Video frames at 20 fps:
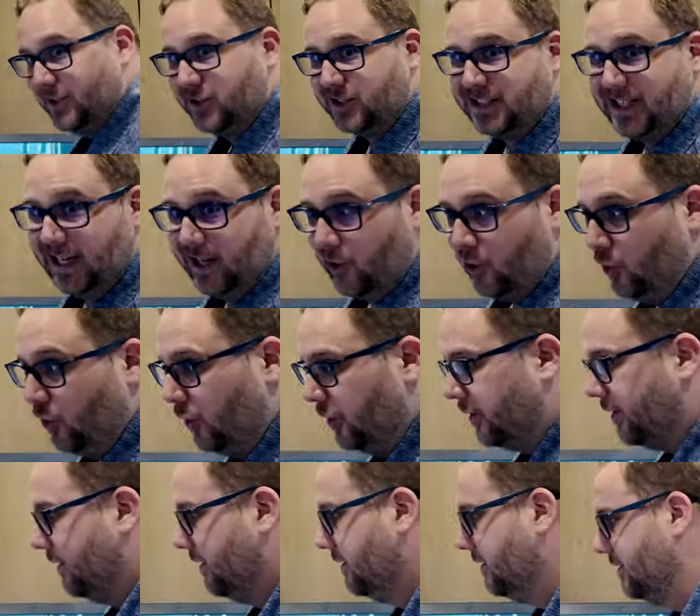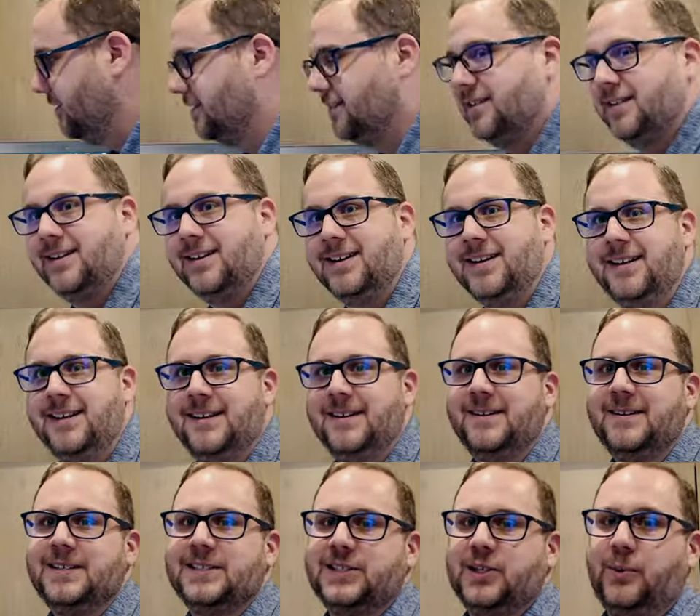just got to look.
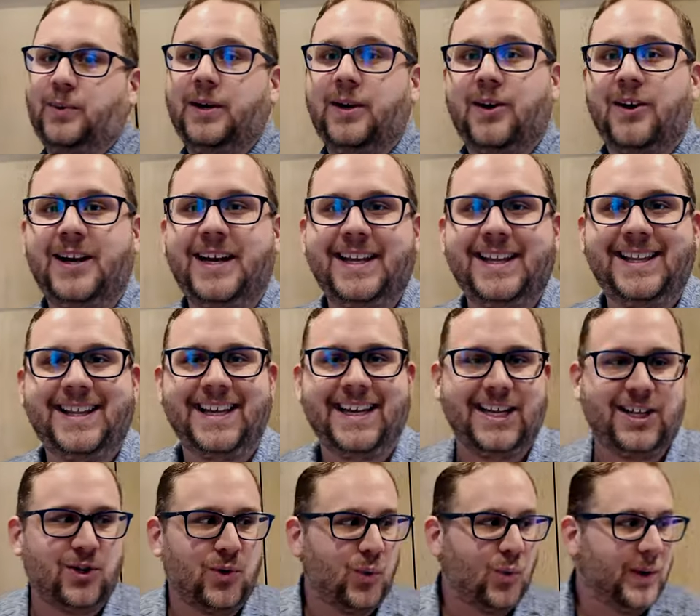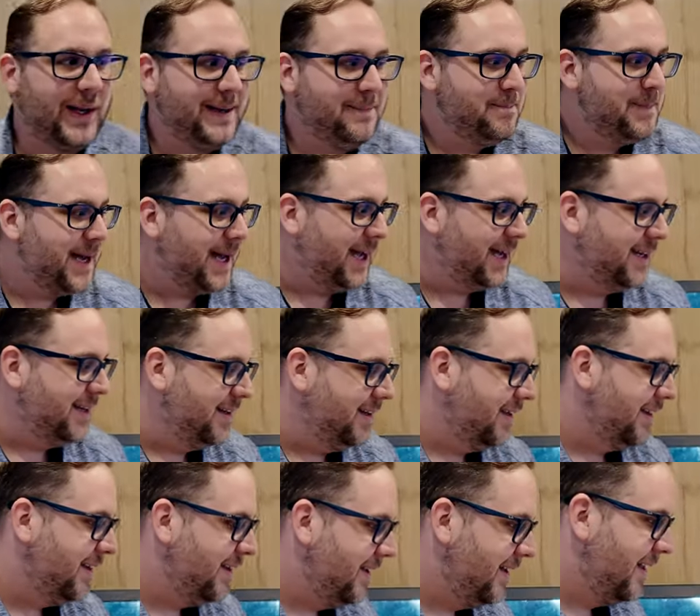So we are in the twin bed
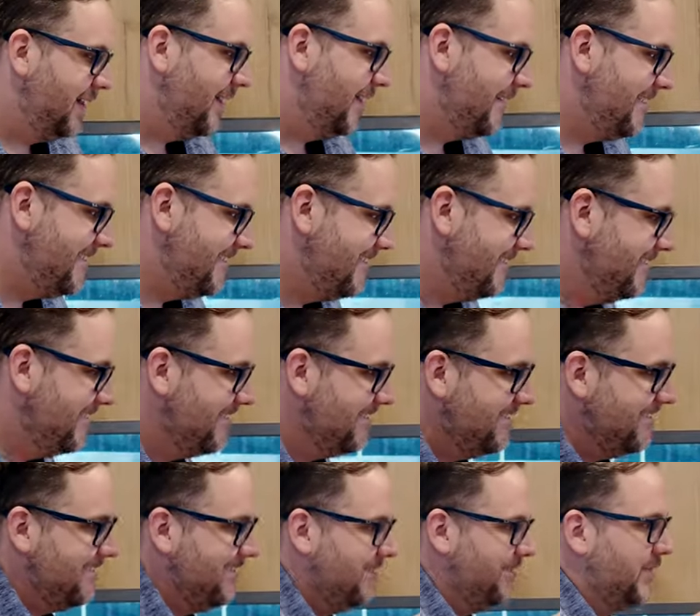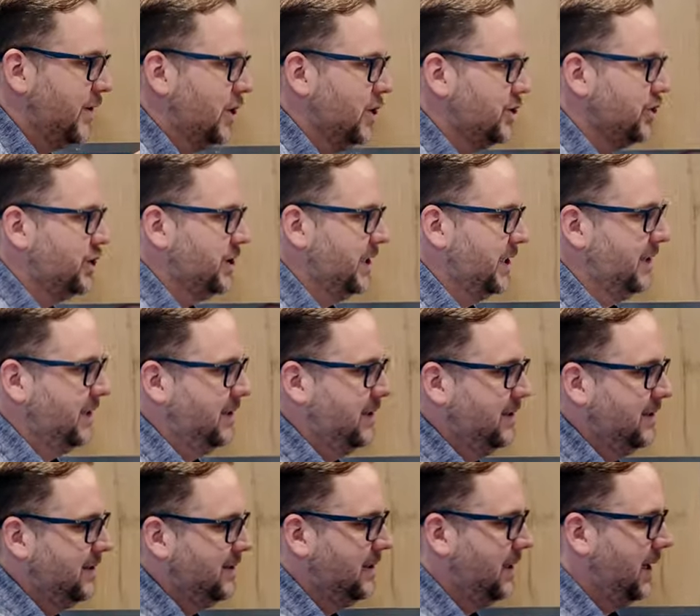version
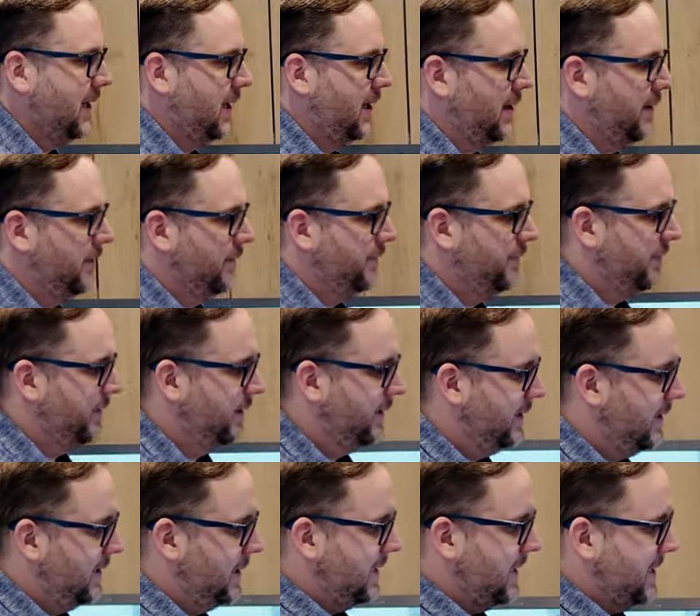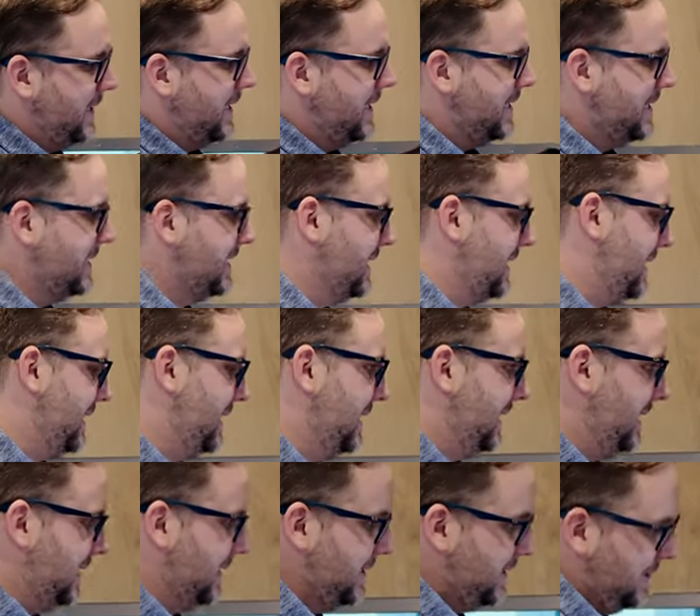of
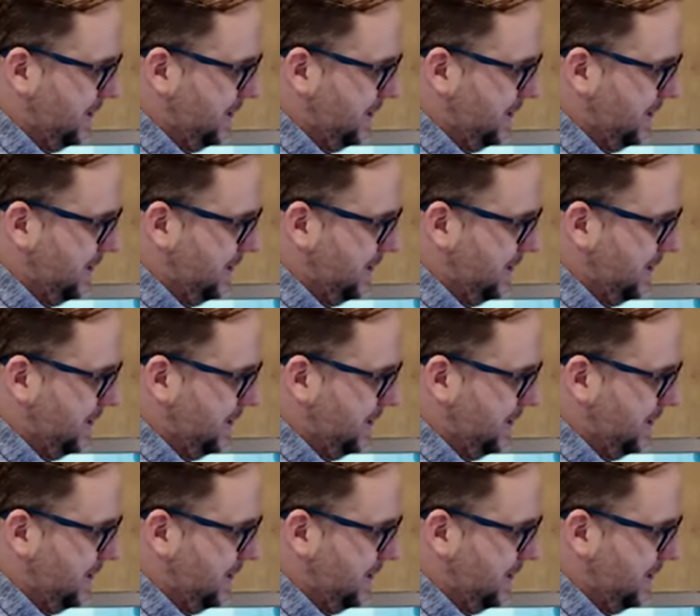the